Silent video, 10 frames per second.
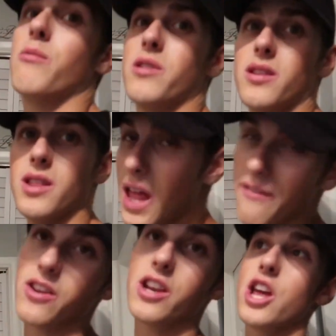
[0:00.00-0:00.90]
with
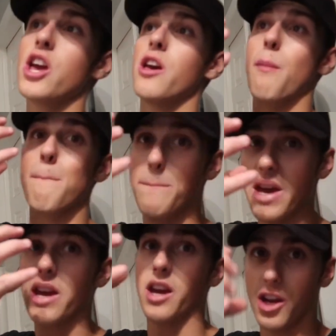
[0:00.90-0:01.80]
11
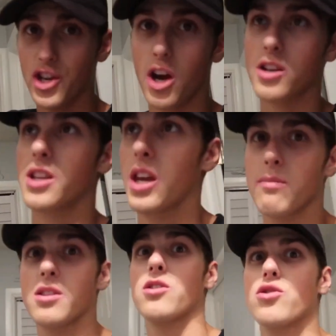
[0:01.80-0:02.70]
big duct
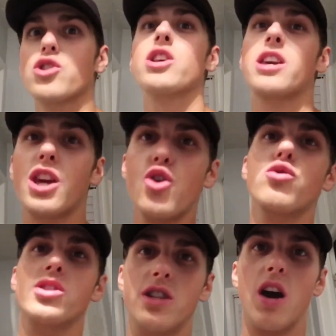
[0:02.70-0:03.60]
tapes. Like, those are the
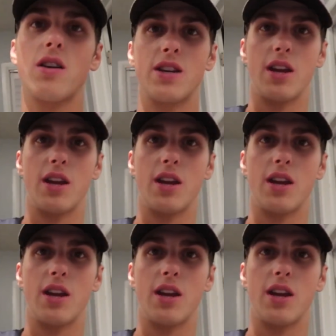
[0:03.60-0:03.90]
huge duct